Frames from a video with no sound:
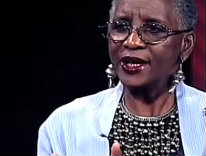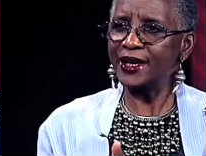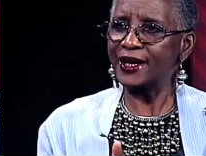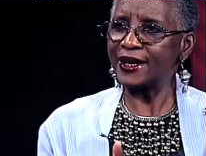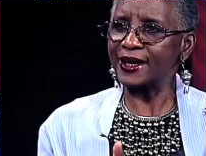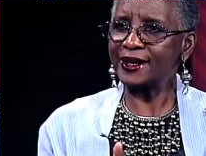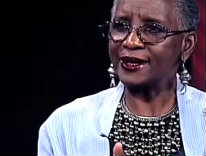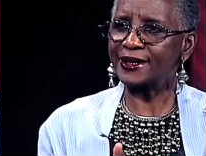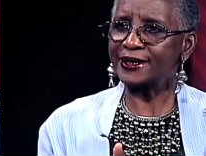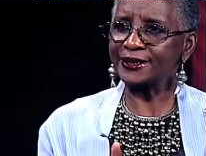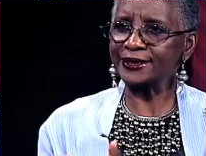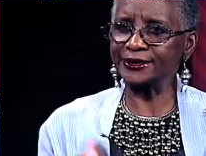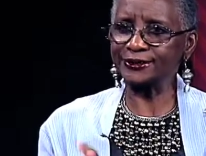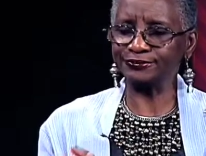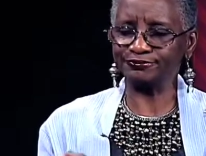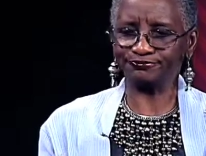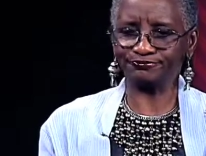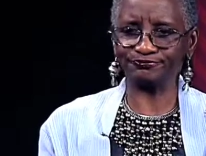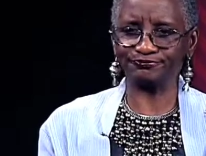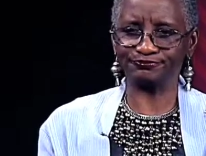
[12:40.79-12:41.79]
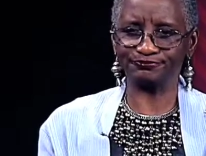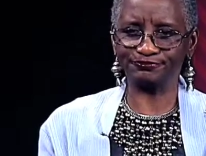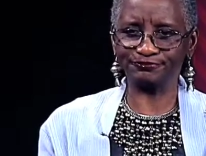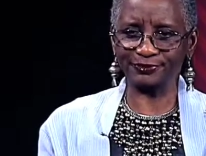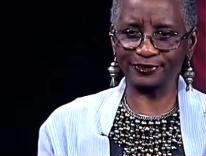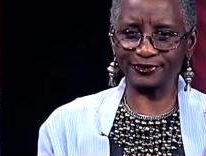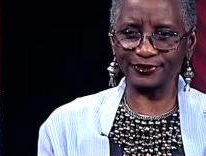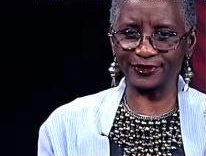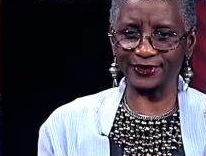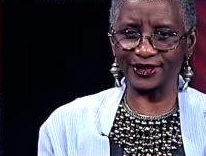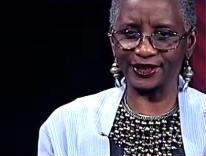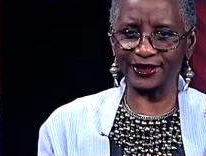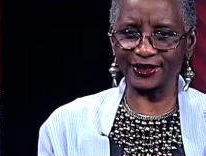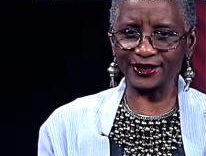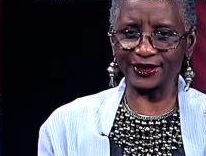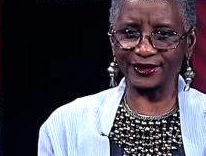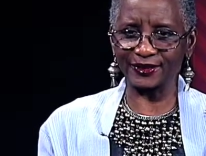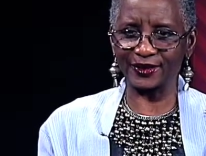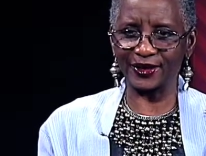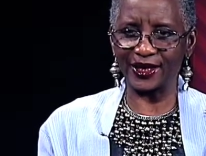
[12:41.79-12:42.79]

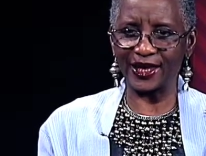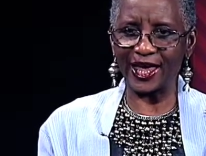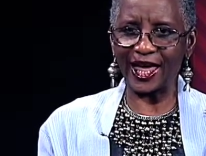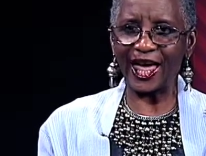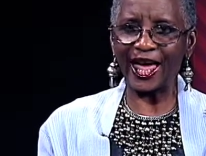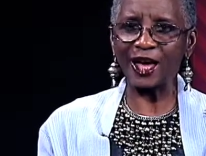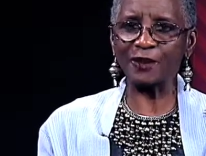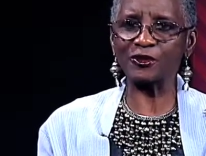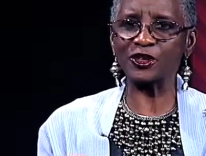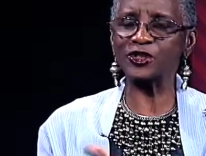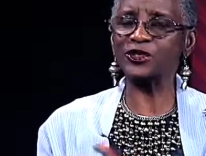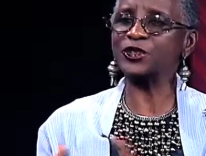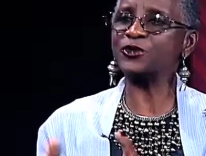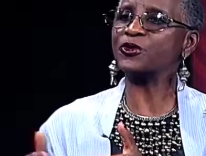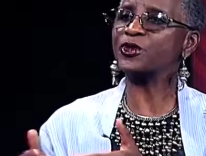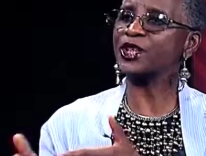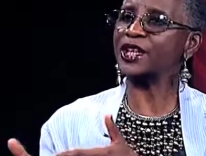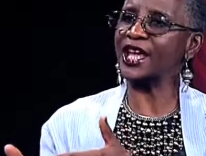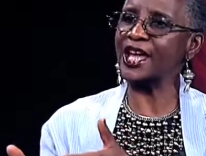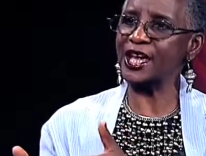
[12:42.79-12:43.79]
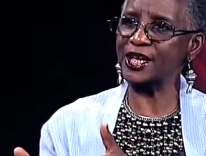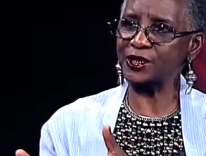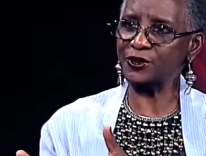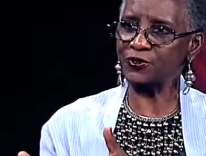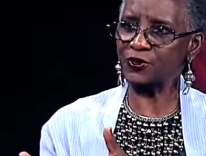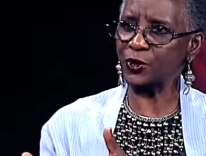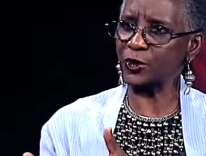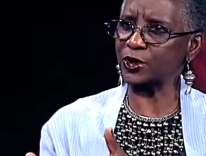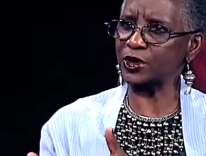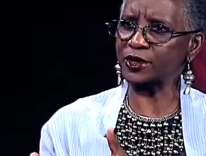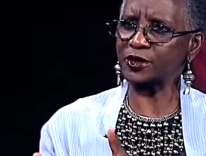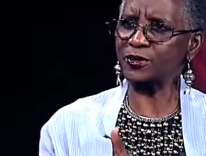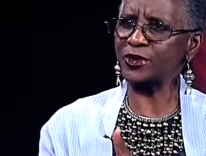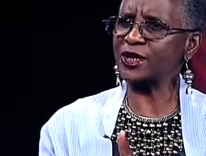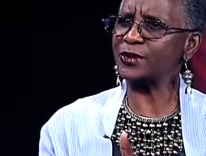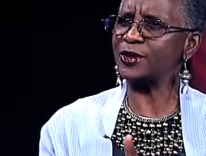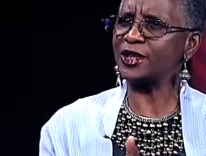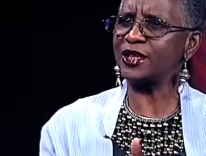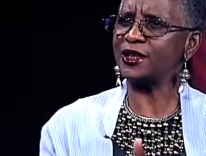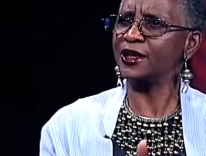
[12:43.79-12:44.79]
have a different kind of verdict,
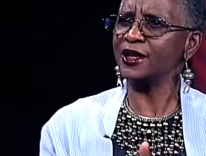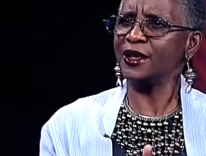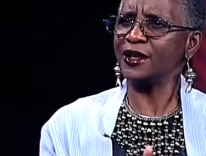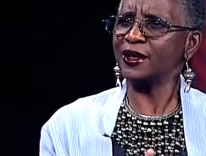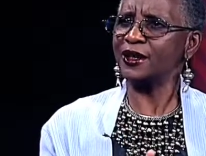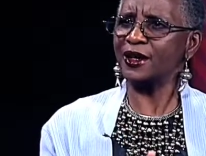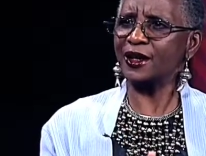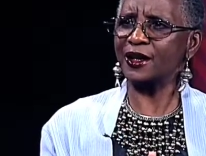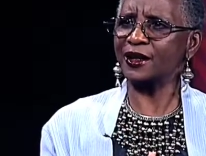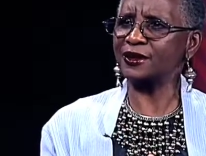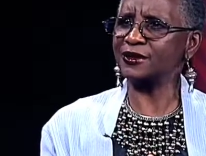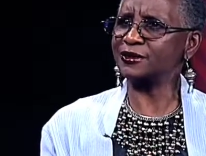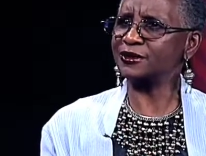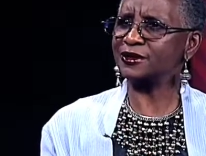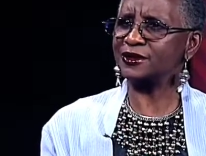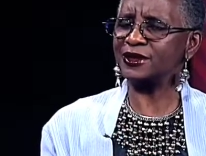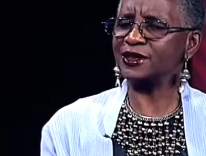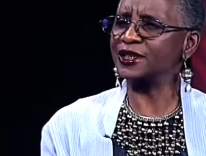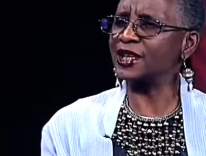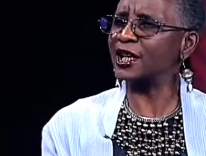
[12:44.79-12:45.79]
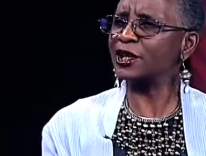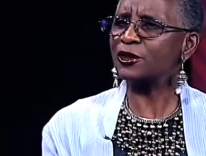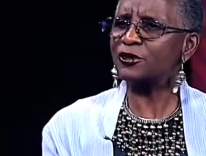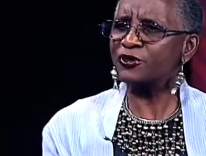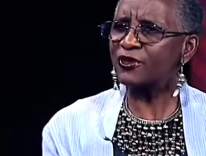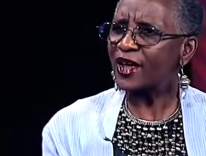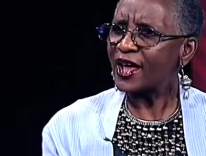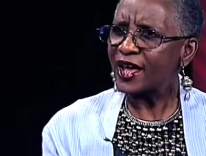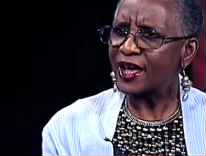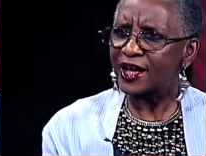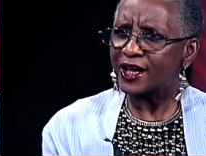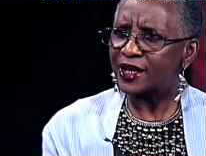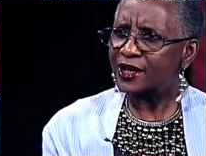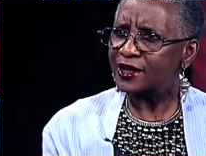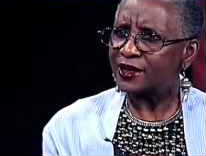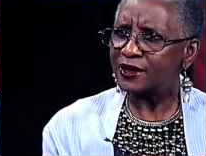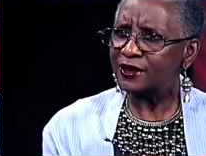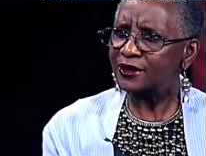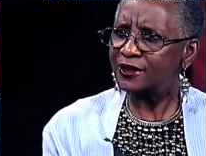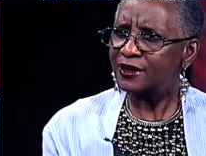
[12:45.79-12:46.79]
maybe nullify